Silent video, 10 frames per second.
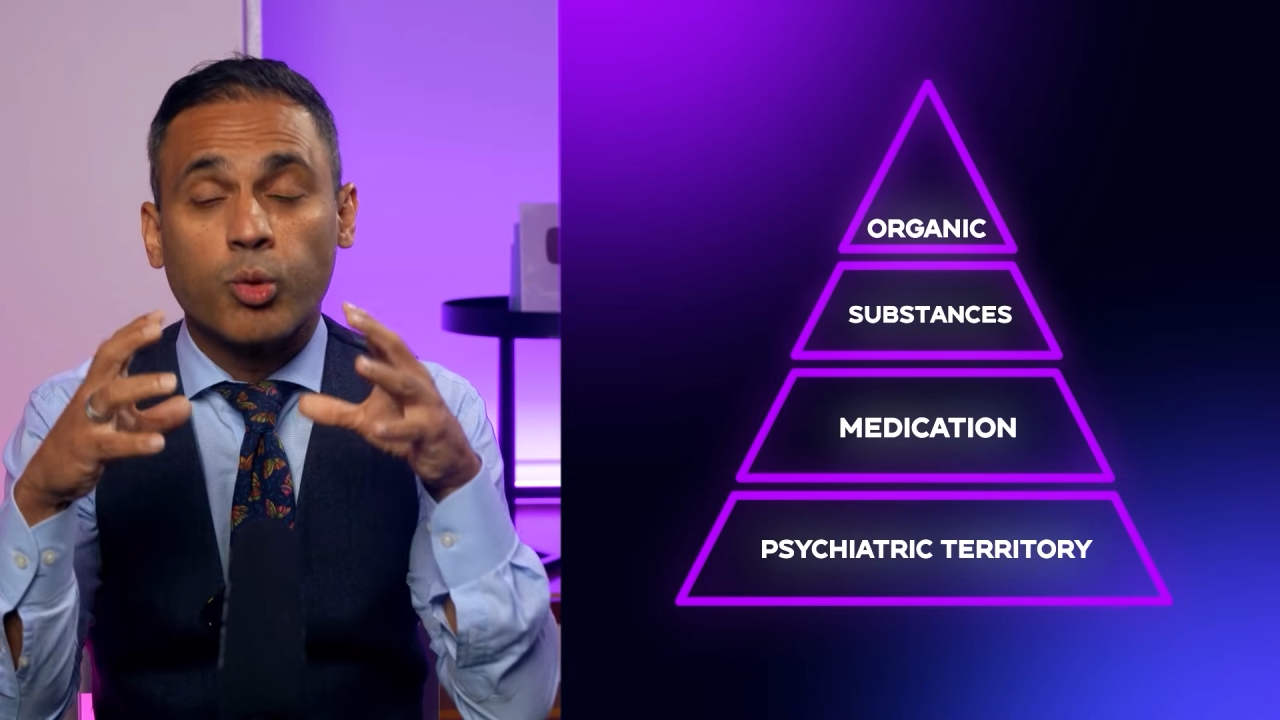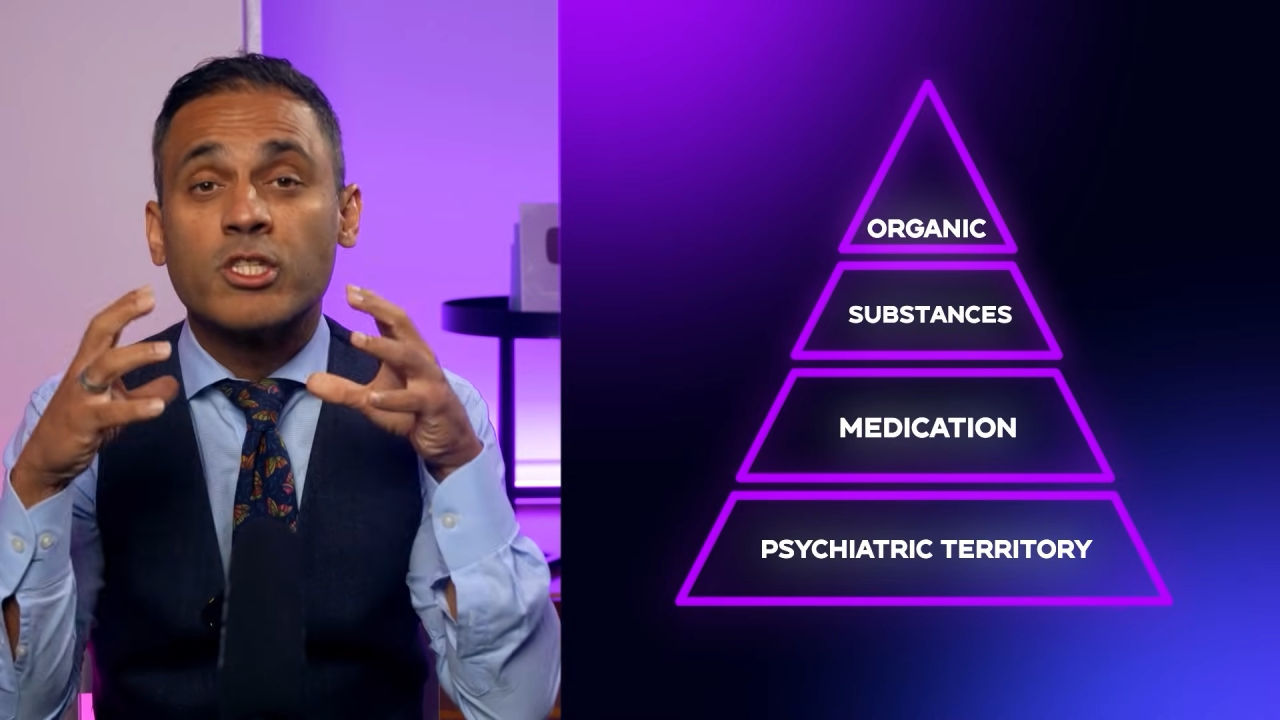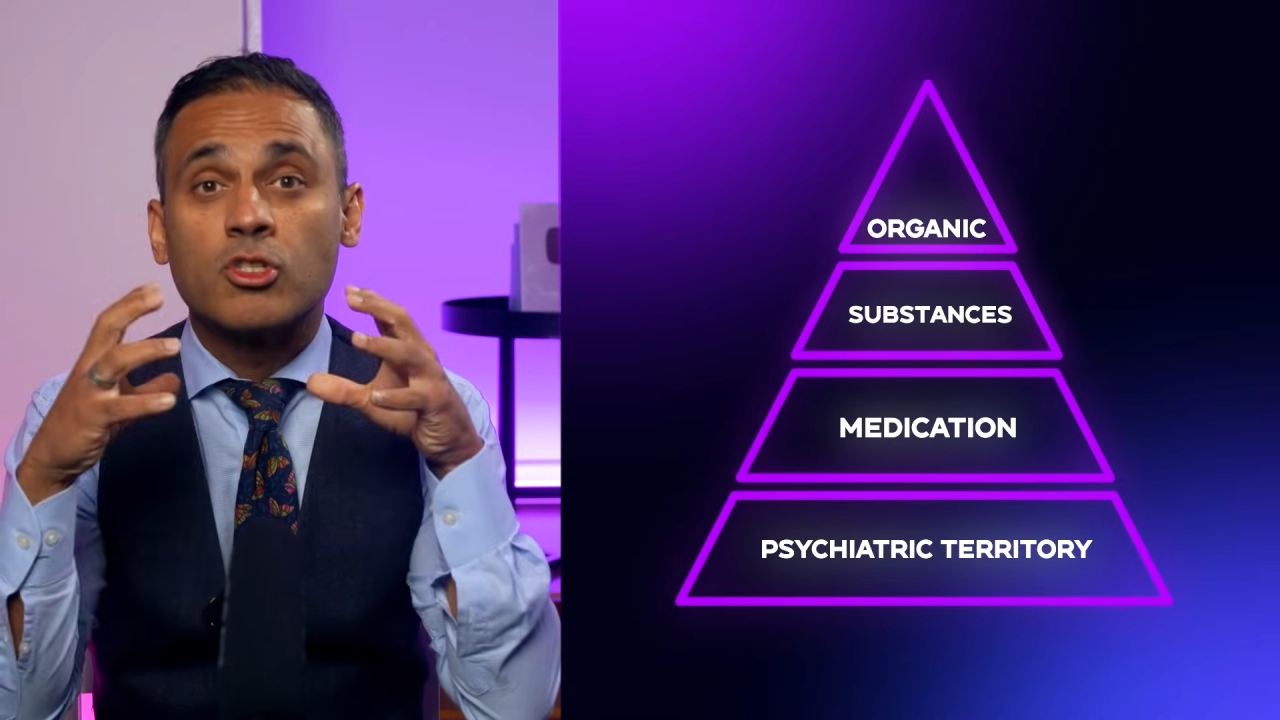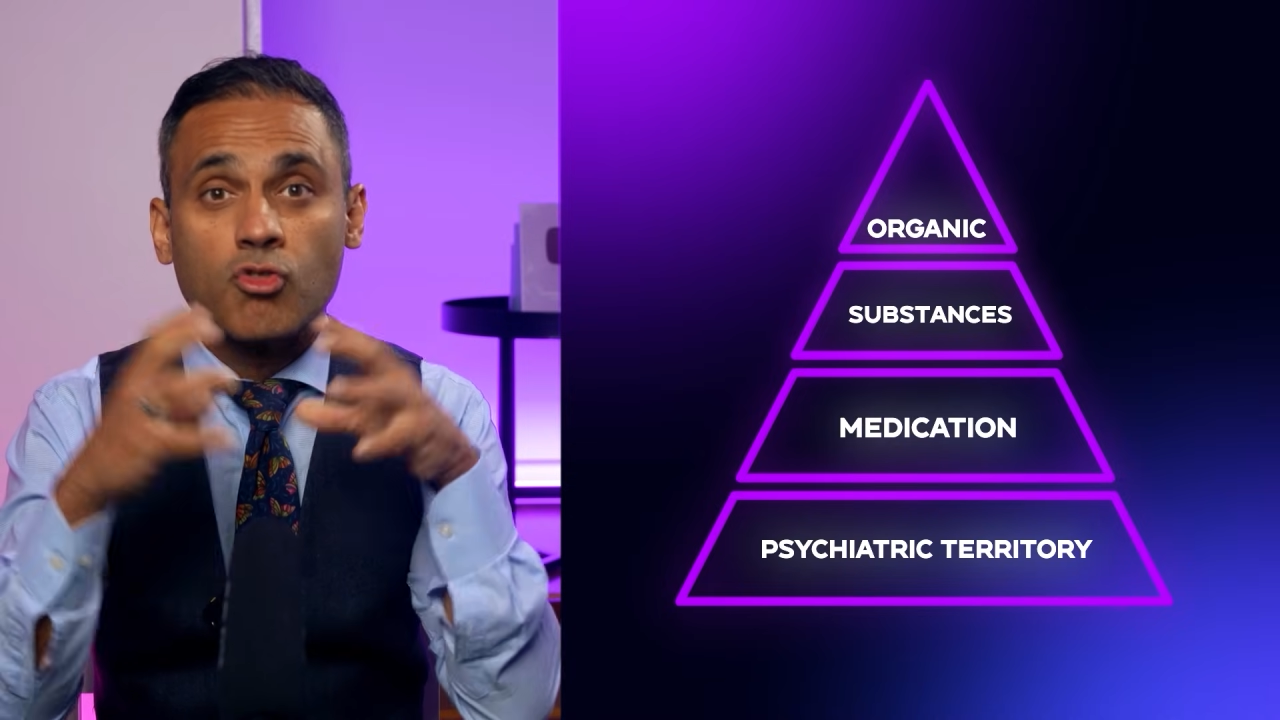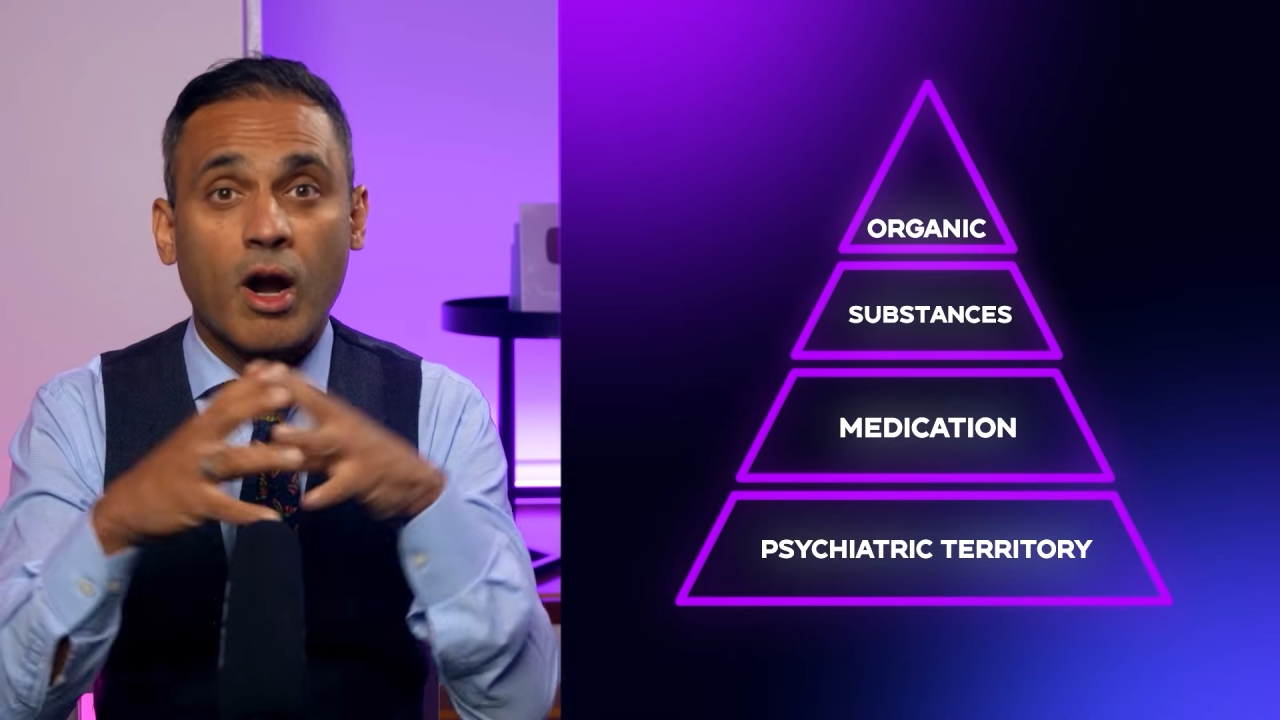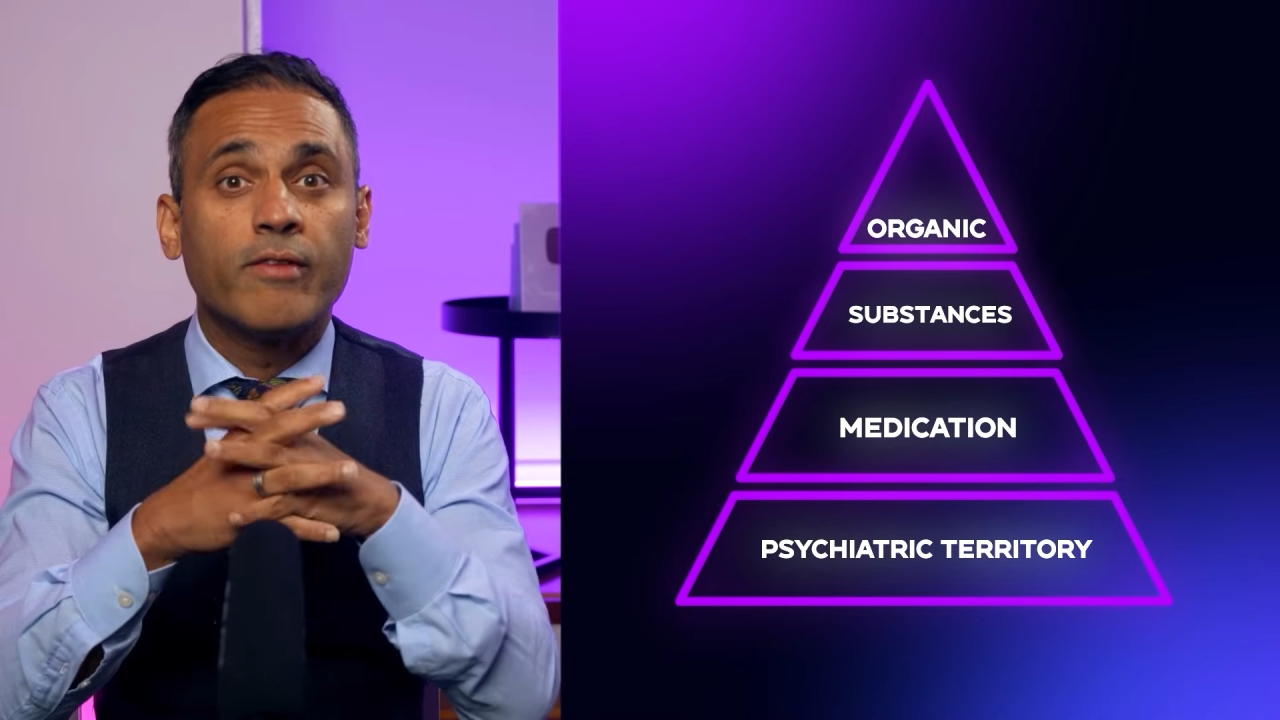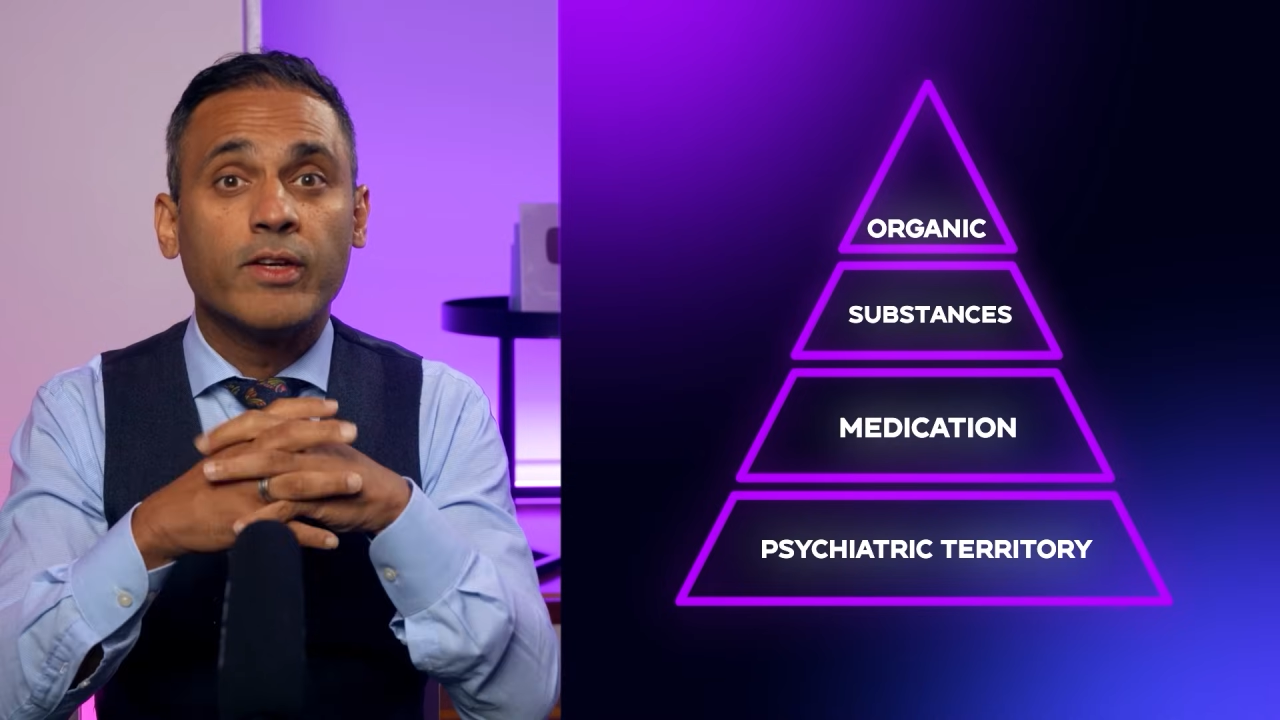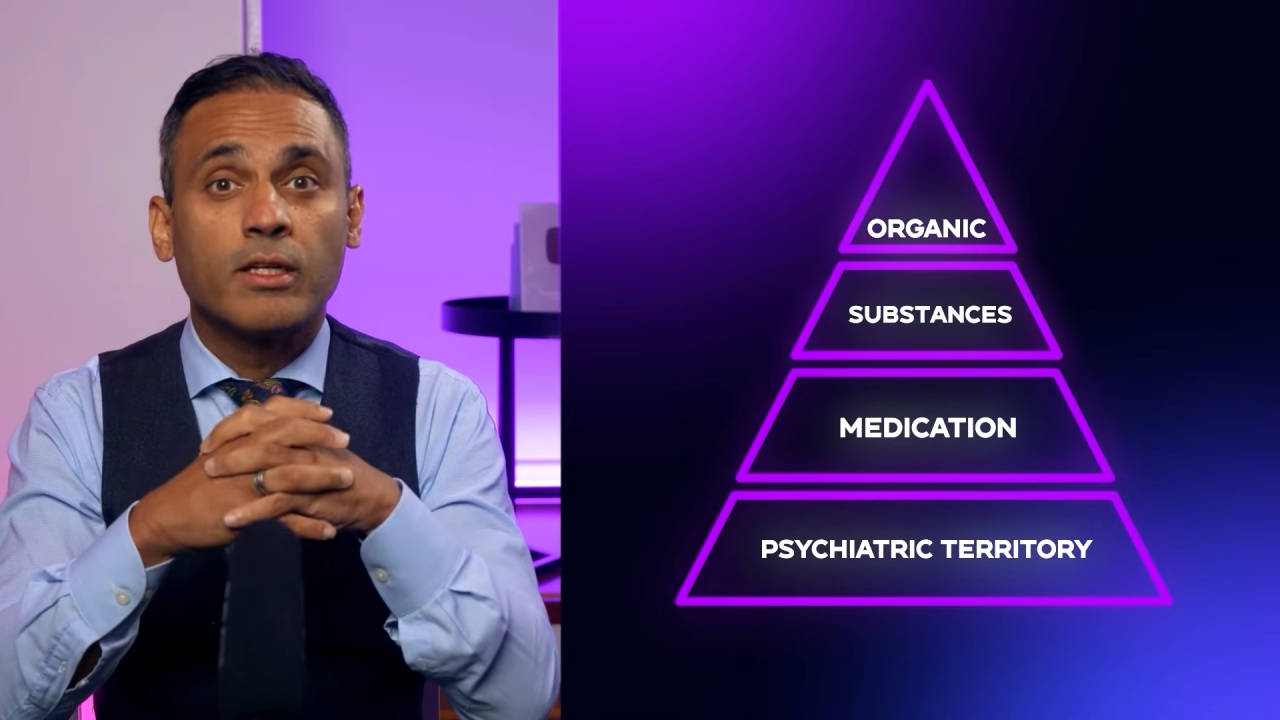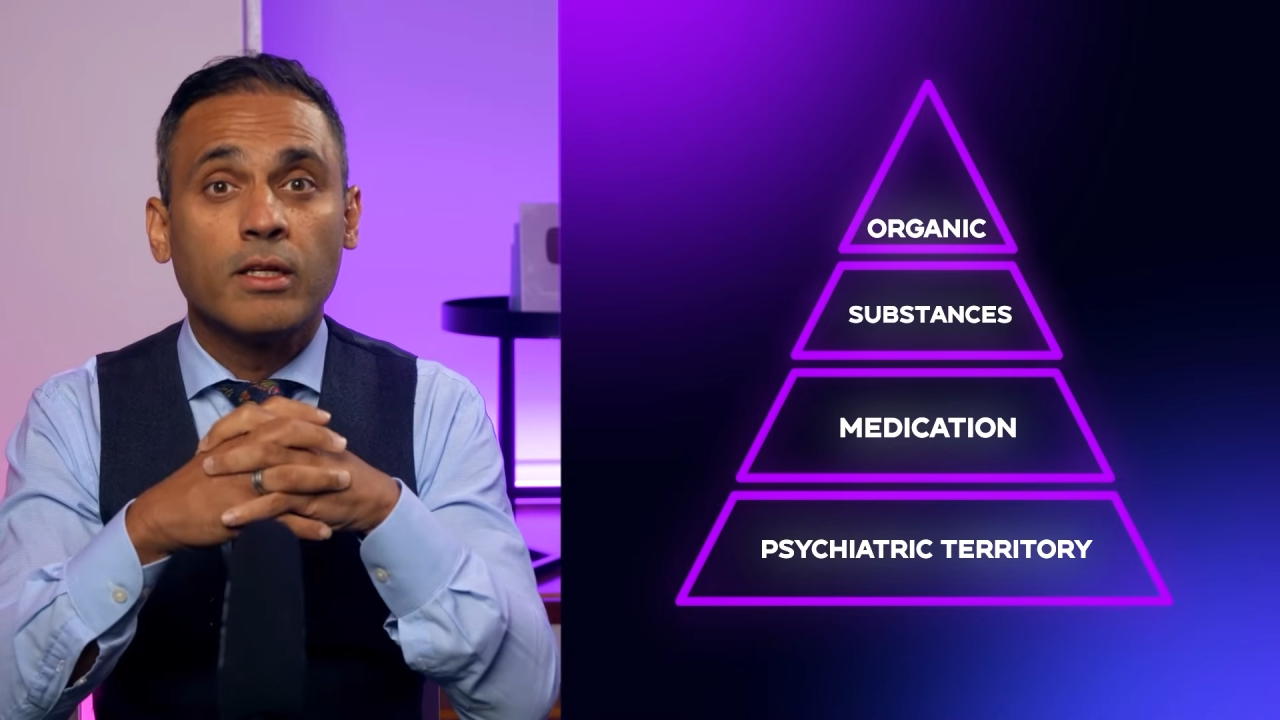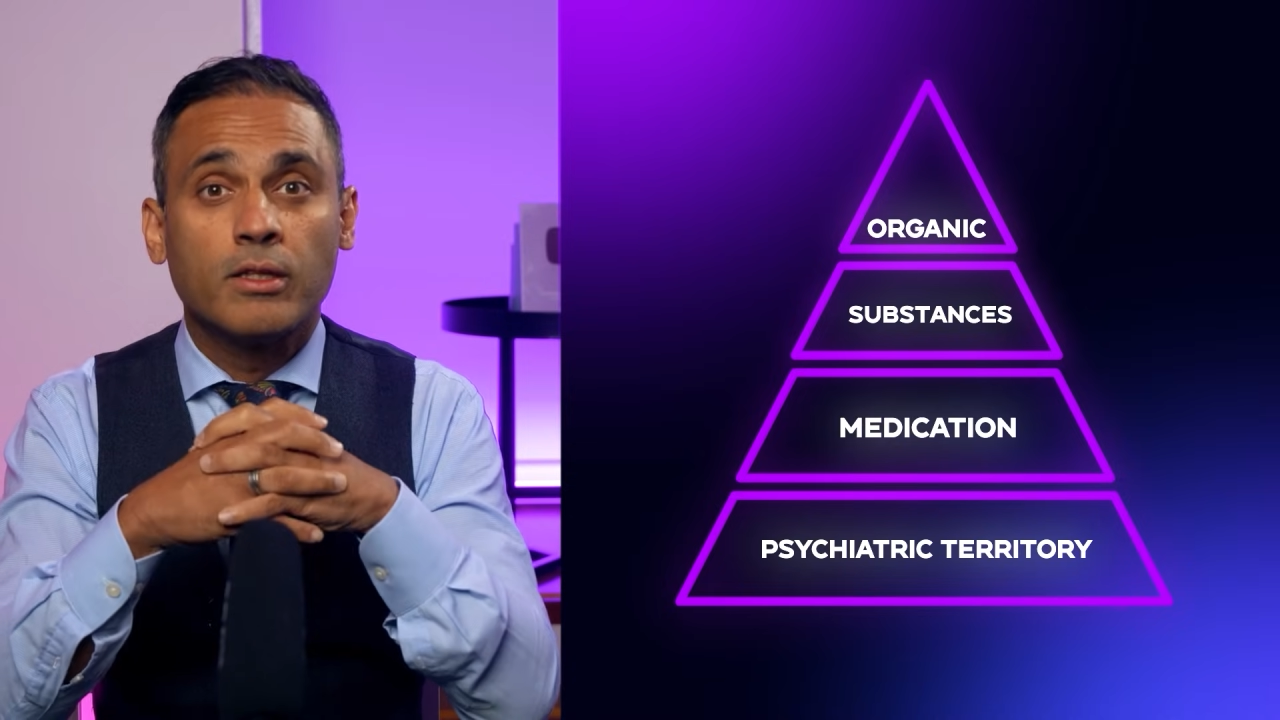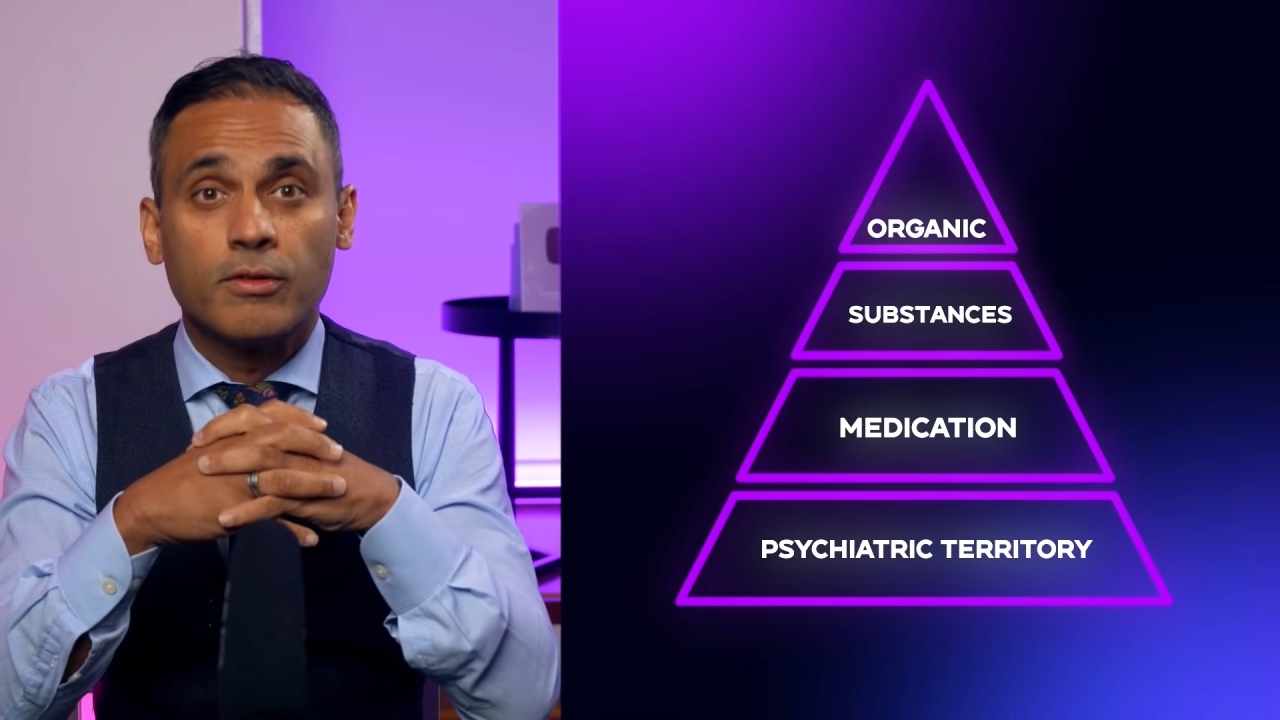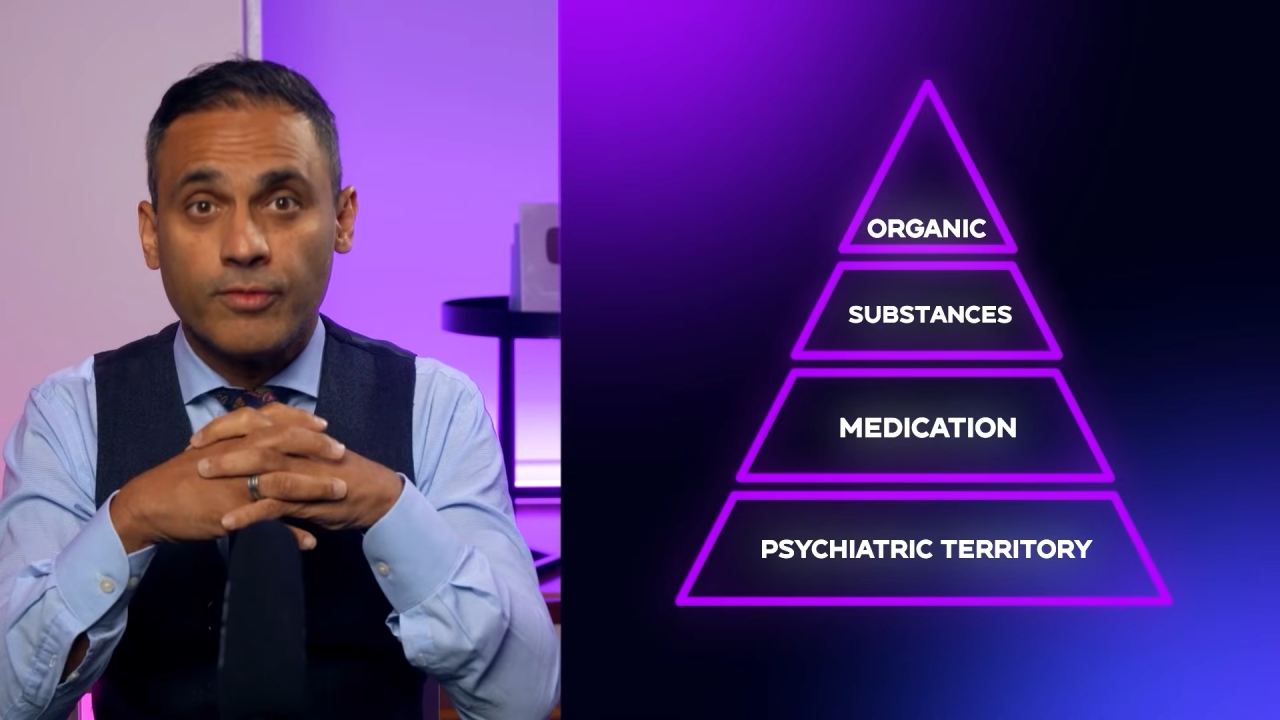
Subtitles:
what's driving the